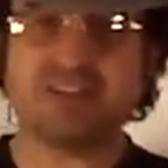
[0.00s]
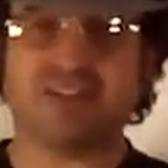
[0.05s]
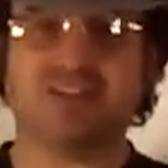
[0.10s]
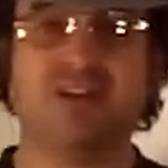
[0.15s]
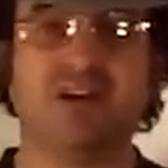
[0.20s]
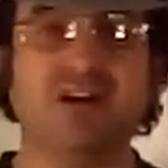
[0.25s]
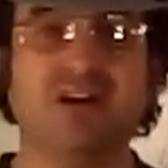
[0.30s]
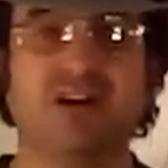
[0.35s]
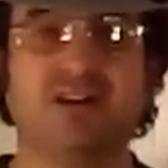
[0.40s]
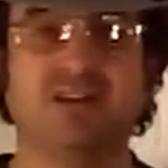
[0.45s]

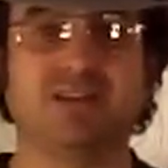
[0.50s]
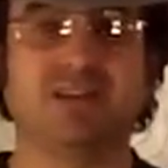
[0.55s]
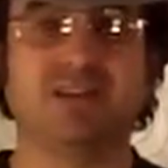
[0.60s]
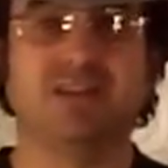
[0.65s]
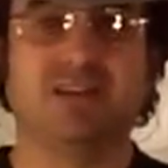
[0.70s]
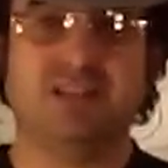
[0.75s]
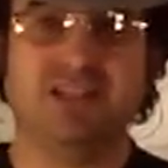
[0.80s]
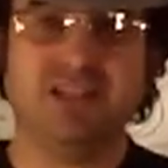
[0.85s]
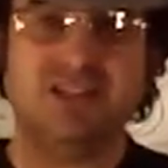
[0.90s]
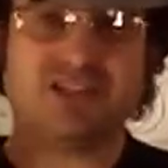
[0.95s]
saw it.
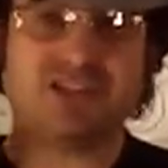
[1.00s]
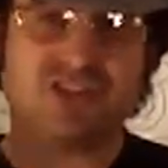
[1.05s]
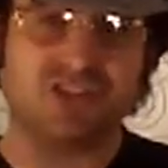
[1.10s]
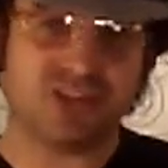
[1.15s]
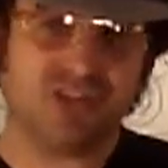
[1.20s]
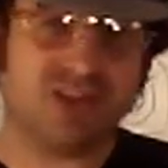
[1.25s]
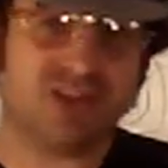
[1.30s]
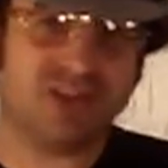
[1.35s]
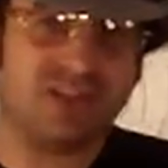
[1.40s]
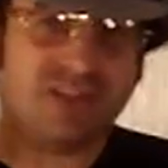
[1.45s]
He
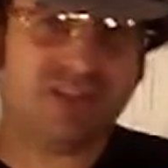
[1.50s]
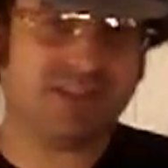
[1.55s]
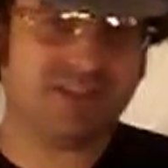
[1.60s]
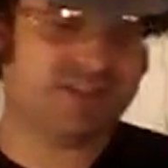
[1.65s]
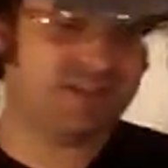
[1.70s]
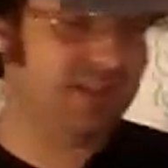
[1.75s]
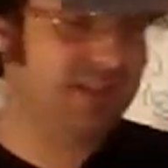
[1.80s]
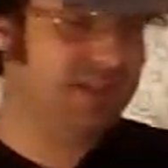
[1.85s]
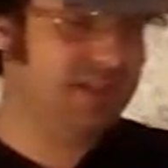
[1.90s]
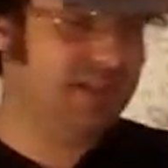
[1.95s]
saw
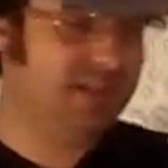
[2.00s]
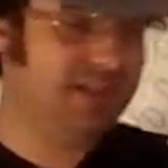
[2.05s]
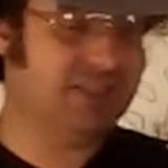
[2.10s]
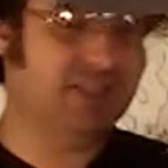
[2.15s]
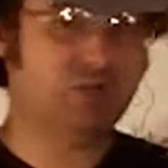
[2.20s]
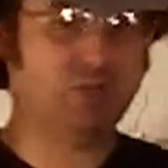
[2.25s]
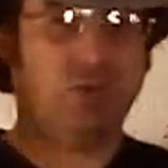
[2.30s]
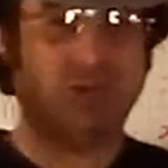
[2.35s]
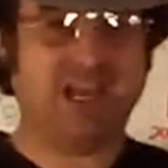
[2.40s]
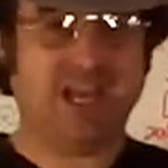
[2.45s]
these
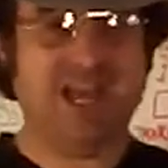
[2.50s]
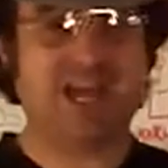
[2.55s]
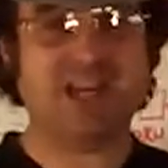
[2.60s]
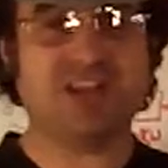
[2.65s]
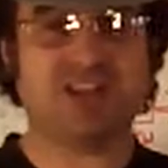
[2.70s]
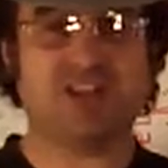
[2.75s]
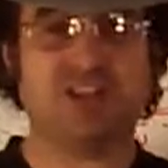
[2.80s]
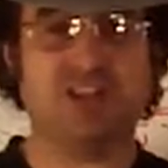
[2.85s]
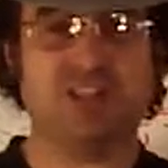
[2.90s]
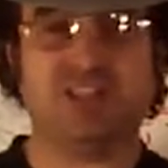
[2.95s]

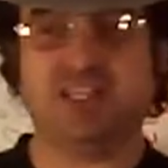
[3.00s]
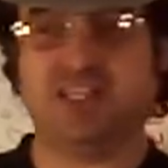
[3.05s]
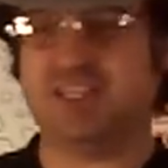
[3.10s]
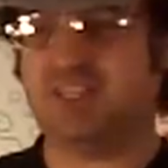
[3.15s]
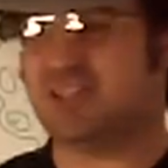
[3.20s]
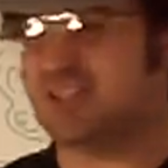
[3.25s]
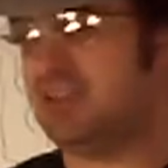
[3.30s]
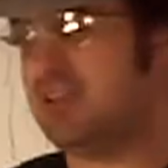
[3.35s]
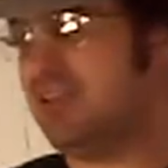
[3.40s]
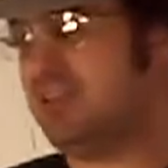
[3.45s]
reactions, and he
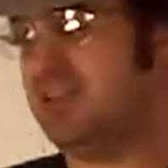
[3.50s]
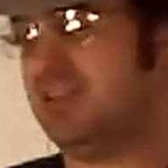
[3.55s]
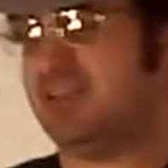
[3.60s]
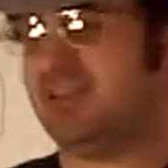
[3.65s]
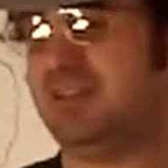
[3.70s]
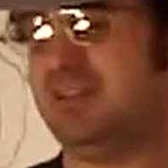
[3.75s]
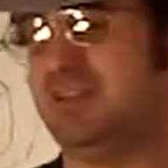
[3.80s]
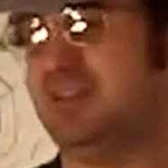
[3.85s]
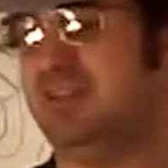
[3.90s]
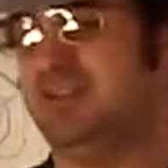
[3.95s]
saw
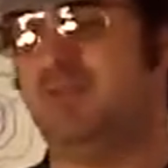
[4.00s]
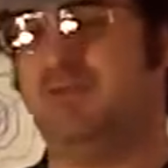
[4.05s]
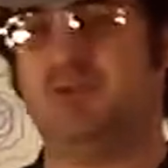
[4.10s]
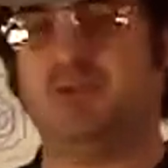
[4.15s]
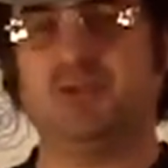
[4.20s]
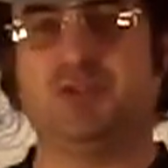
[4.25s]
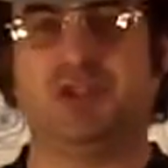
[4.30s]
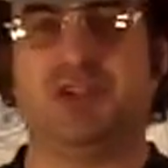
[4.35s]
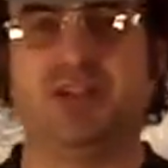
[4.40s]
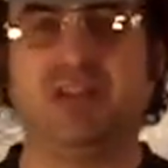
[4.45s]
this in
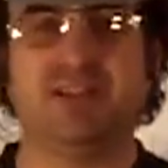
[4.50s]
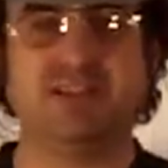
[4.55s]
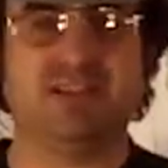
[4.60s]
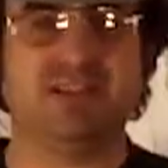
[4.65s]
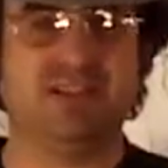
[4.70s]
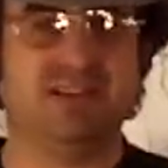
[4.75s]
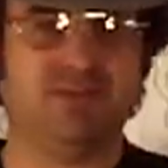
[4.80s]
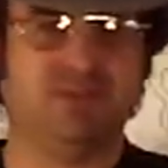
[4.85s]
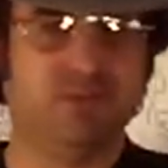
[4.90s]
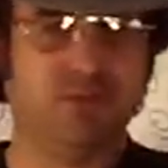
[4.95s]

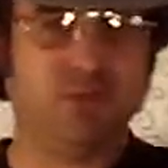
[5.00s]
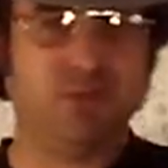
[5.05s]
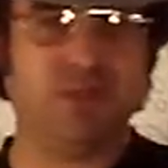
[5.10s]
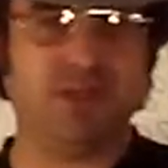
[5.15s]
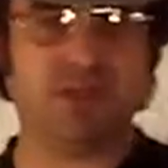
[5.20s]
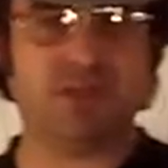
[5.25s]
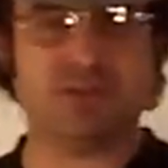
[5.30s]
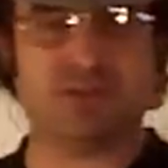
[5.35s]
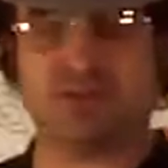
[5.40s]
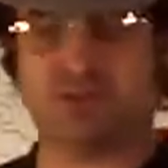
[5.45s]
photonics and
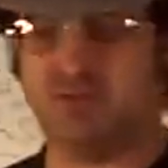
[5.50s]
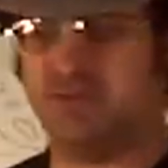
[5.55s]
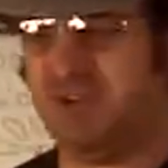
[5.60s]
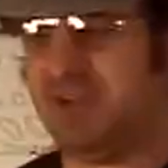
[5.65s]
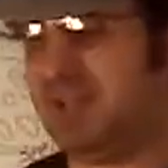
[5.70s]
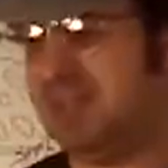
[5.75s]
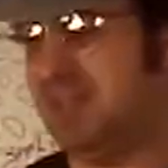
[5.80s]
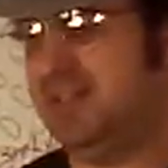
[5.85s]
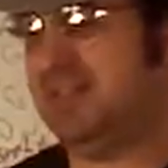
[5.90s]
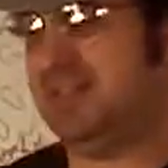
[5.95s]
photoelectric
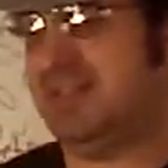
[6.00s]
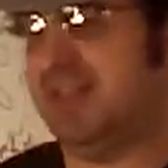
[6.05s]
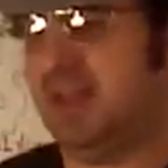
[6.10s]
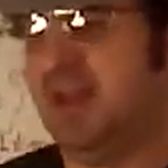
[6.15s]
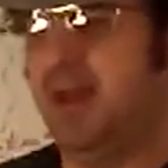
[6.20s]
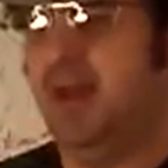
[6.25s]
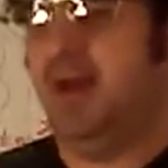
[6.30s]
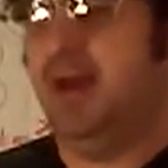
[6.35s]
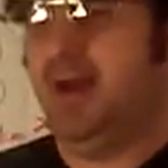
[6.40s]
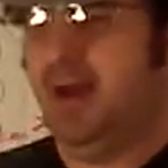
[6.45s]
effect, and he's
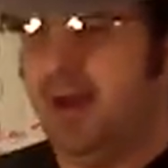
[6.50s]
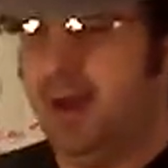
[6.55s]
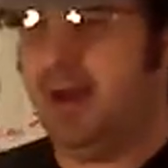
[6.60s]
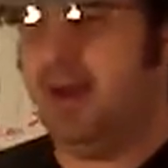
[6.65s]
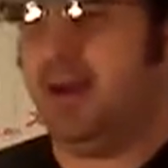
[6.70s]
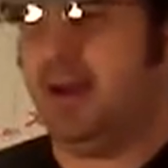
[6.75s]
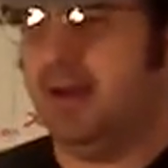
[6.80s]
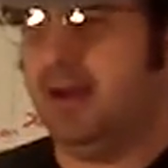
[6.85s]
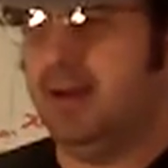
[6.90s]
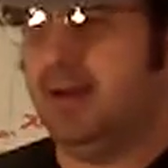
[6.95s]
like,
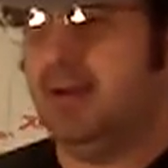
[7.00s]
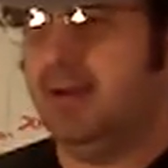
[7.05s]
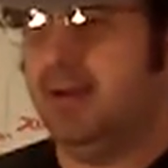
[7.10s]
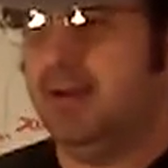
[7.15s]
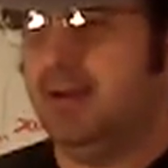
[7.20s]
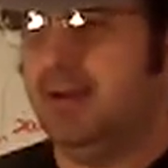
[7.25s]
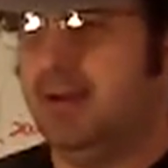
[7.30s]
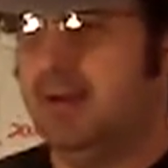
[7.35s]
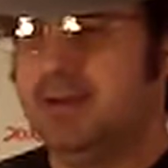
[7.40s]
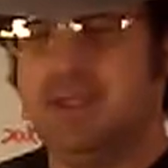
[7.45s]
huh,
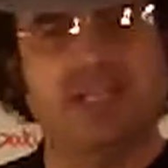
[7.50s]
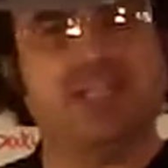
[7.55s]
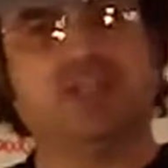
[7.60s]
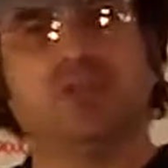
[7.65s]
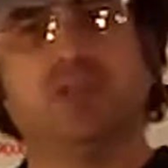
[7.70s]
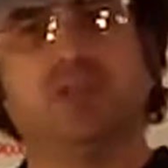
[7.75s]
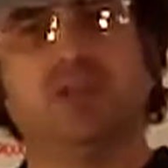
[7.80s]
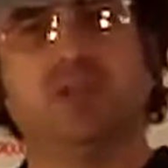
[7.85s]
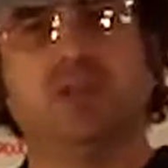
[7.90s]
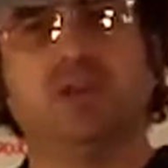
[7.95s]

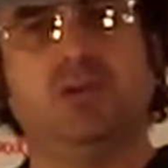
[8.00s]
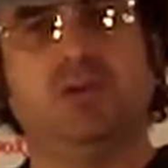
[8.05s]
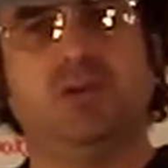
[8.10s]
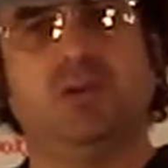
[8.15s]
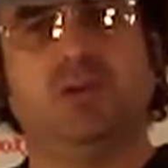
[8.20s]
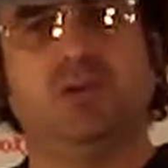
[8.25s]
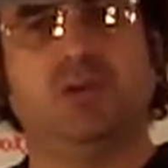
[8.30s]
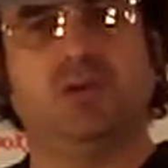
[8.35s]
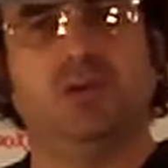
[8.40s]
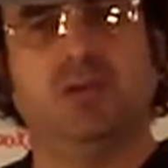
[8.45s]
that's really
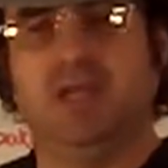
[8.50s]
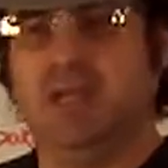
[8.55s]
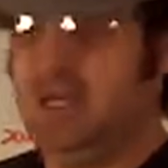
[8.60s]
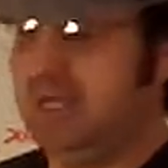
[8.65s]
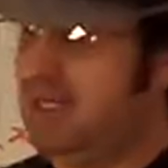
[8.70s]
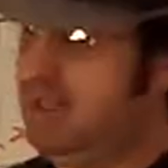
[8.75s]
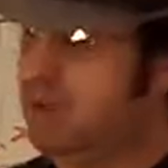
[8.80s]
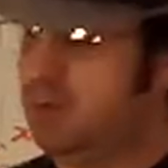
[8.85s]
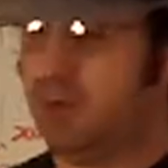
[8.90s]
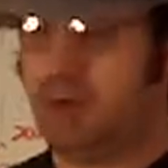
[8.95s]
cool.
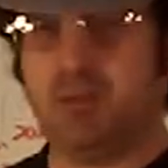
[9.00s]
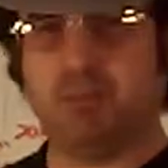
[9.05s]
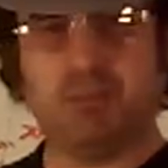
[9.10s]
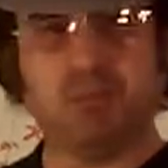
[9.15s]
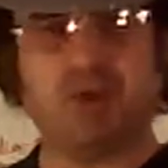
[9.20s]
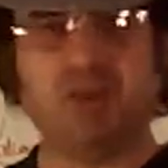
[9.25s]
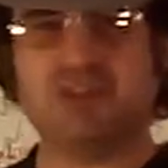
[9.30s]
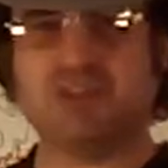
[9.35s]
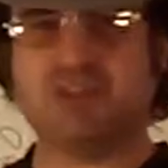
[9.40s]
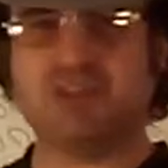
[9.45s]
And he wrote
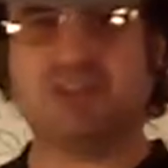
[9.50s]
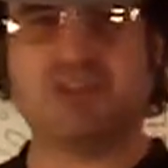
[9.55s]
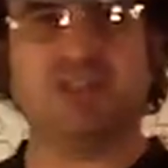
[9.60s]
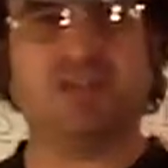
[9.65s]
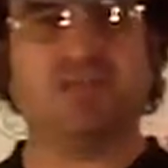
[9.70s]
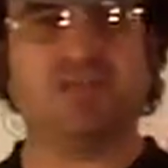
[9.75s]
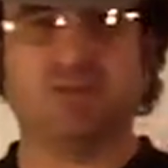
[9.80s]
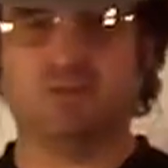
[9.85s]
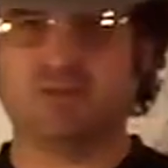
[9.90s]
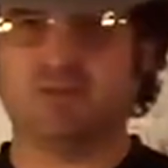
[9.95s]
a bunch of
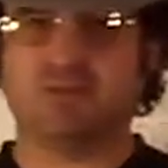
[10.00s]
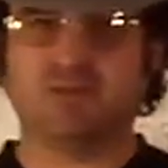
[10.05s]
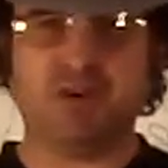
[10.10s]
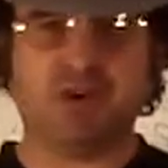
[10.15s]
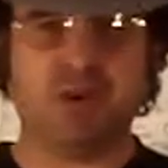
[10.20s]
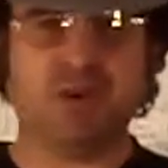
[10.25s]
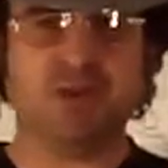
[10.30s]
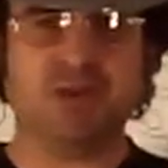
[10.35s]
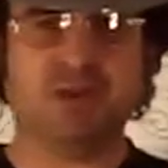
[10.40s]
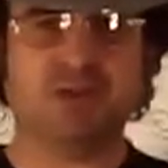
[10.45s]
stuff. It was a
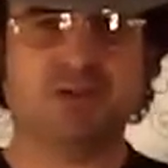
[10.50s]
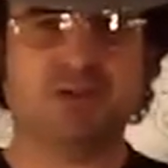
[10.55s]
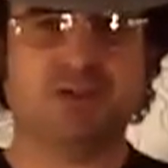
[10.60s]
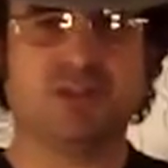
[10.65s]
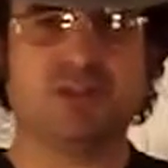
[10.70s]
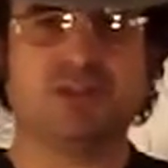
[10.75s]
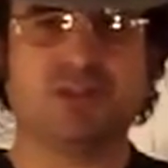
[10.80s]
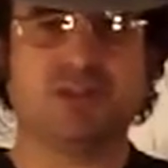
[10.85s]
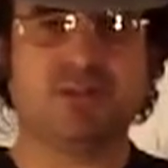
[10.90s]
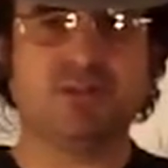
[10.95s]
very
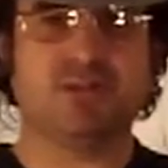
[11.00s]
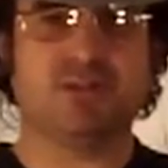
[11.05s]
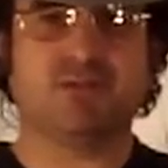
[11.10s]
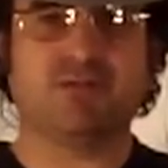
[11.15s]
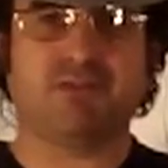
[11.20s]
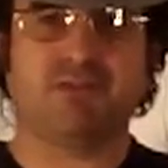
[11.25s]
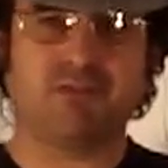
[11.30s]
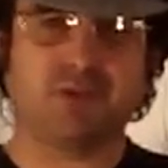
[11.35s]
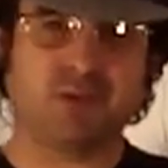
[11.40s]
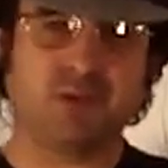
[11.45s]
interesting
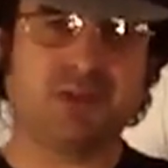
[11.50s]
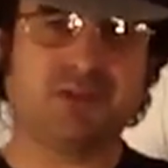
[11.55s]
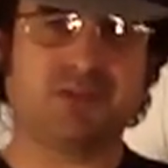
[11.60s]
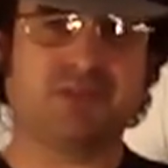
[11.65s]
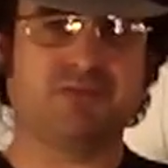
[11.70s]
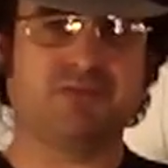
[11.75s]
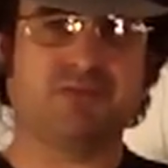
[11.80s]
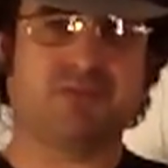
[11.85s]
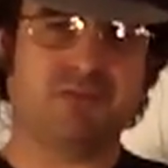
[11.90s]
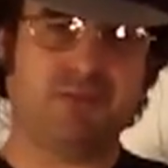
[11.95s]
subject for
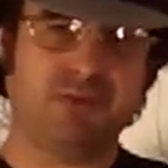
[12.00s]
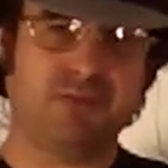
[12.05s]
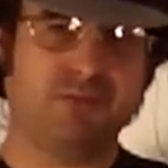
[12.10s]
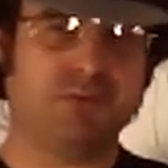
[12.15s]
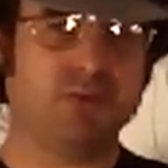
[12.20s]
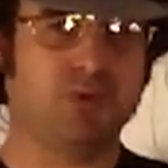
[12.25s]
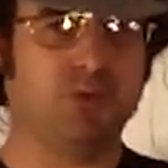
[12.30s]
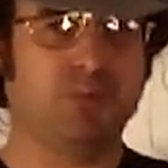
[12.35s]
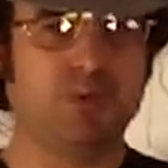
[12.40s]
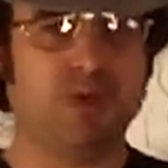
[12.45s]
photoelectric effect for him.
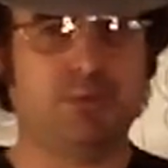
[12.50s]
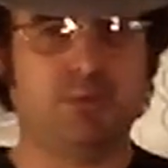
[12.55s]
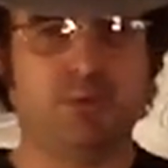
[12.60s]
He wrote a